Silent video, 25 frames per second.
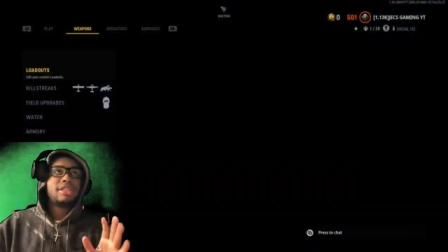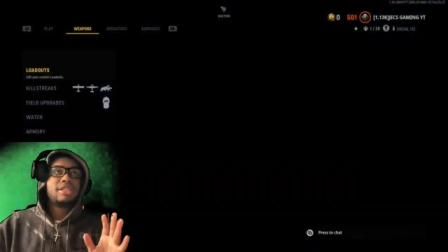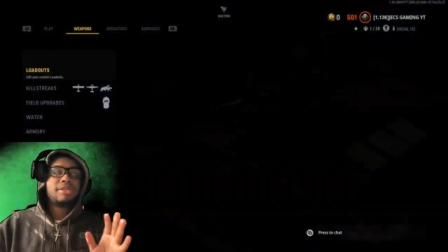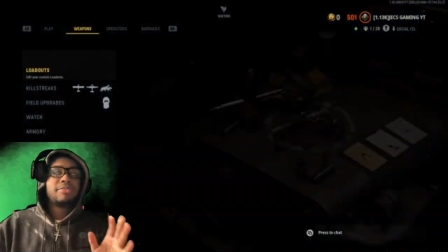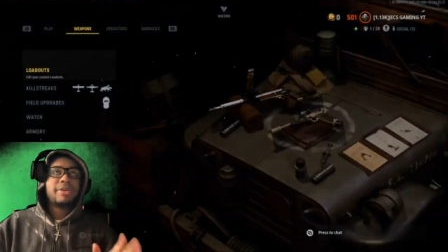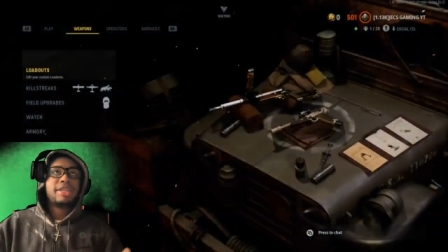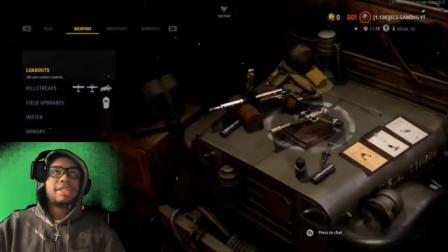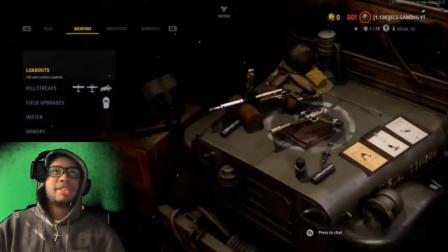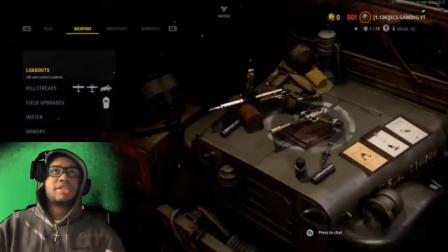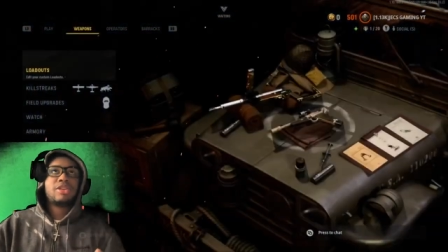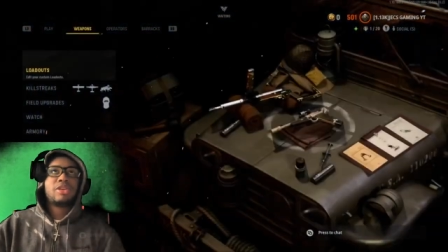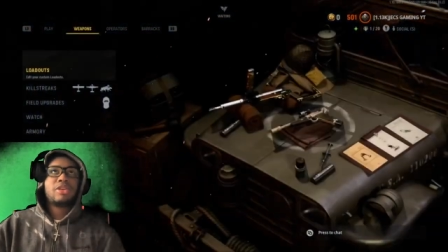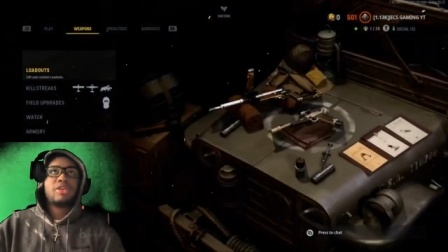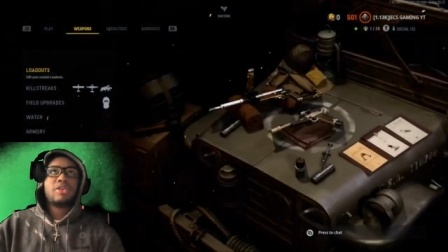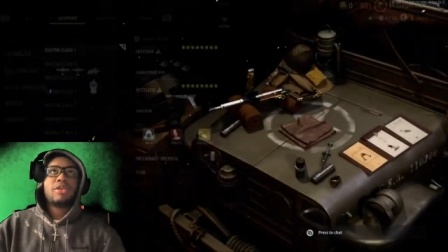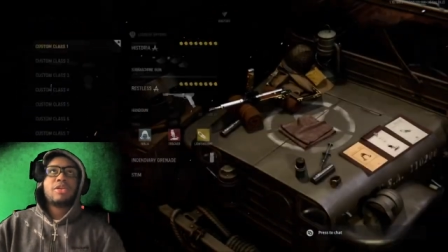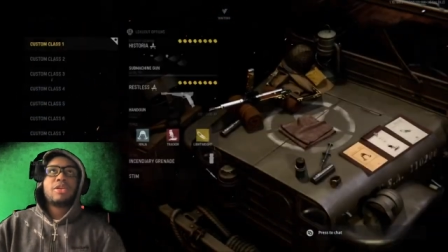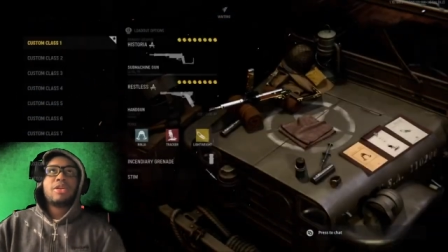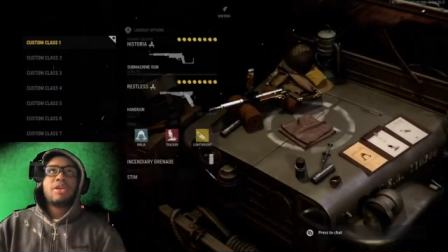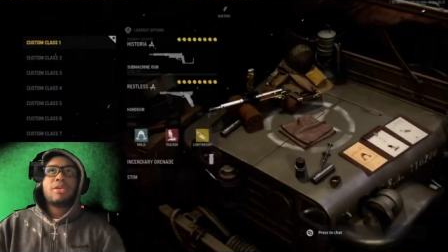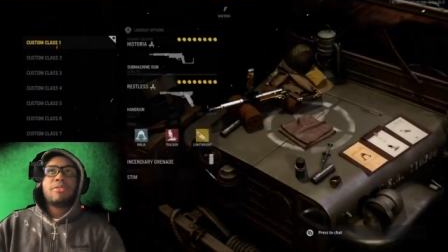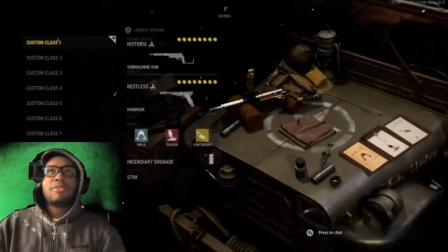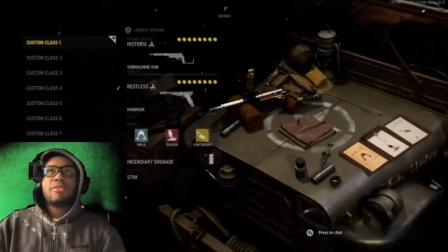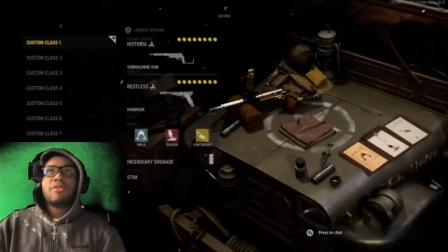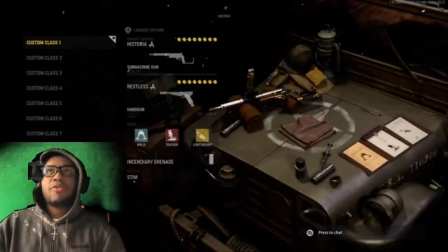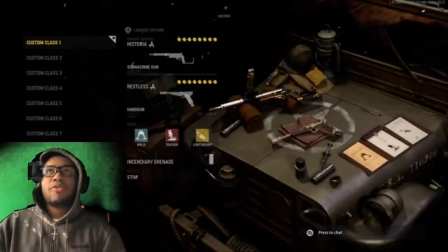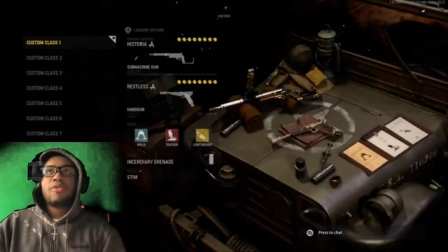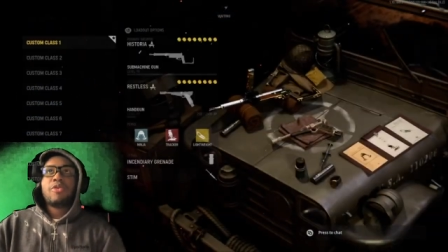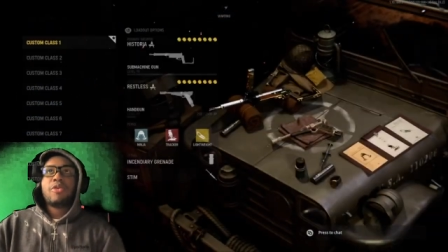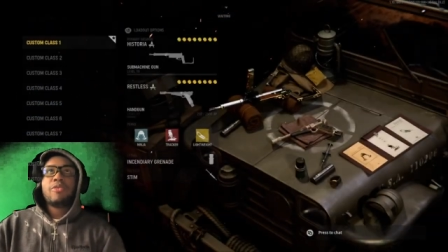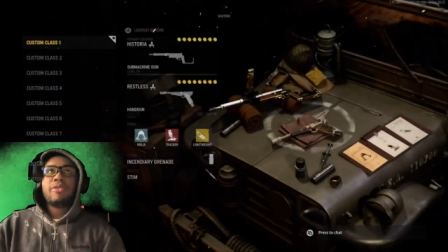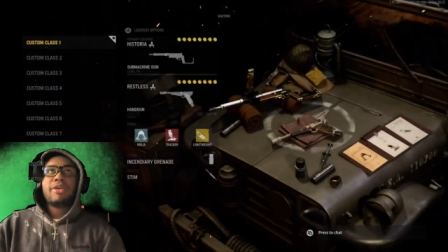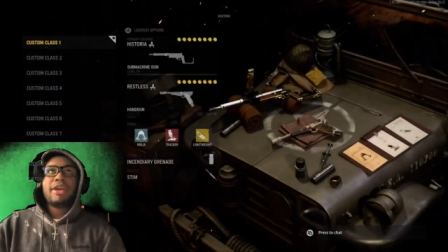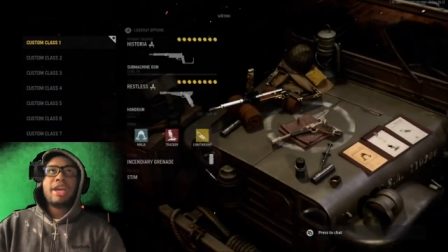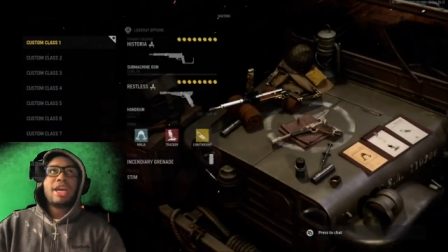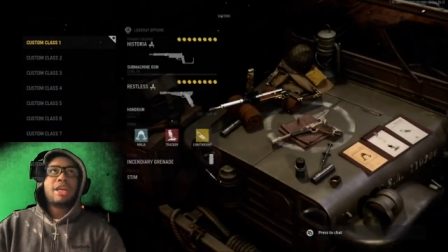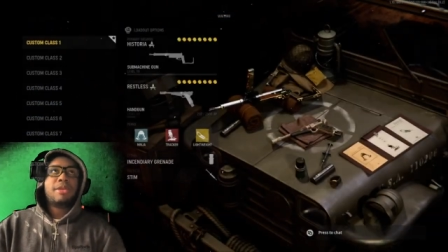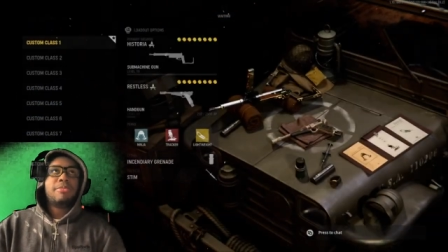just make sure before
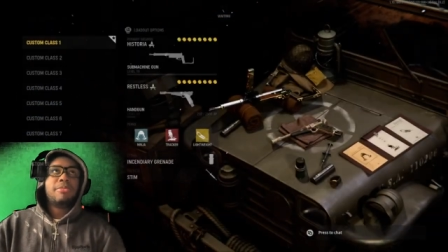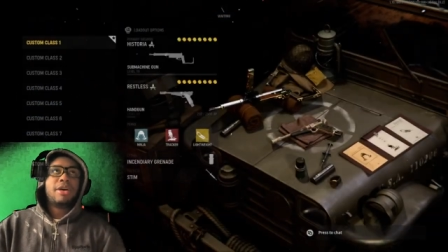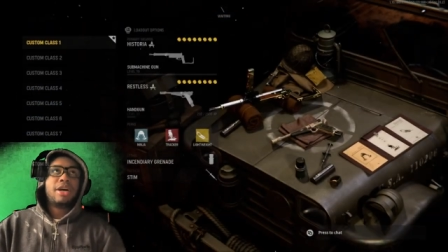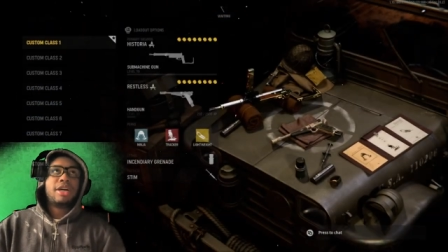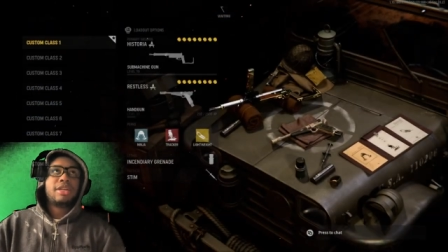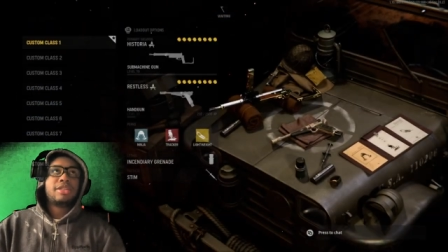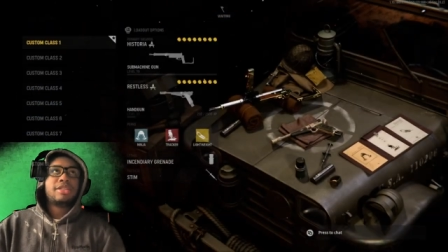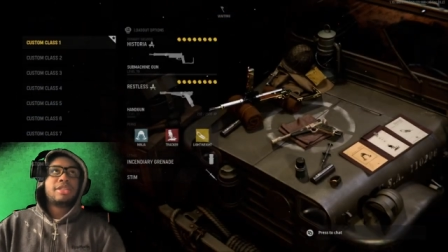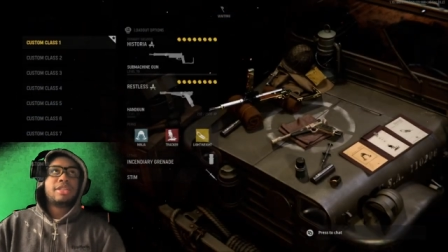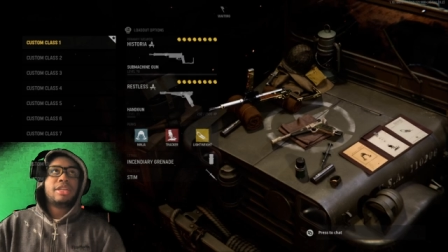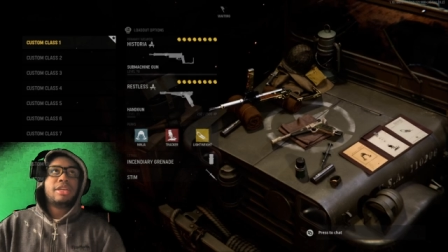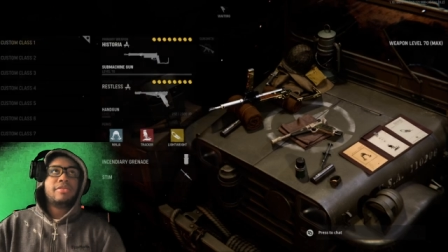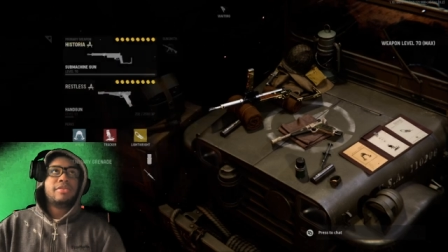we add bots and